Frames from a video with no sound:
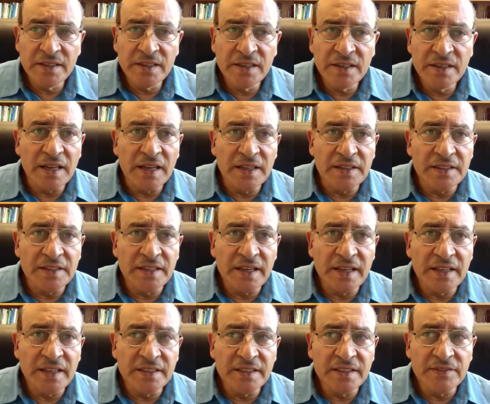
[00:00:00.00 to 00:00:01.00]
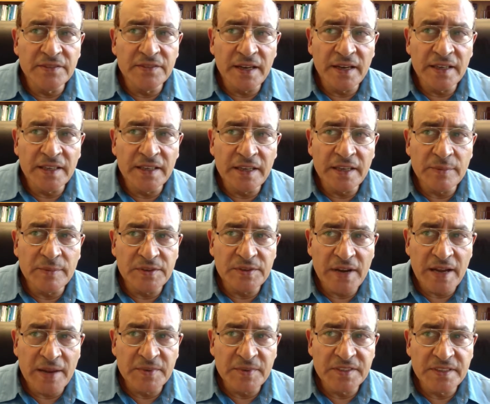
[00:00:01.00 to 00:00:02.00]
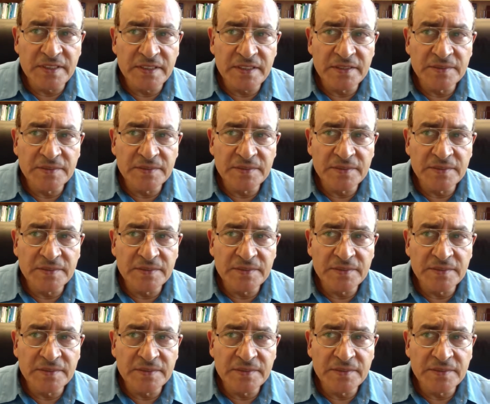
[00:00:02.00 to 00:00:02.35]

and then define a parameter.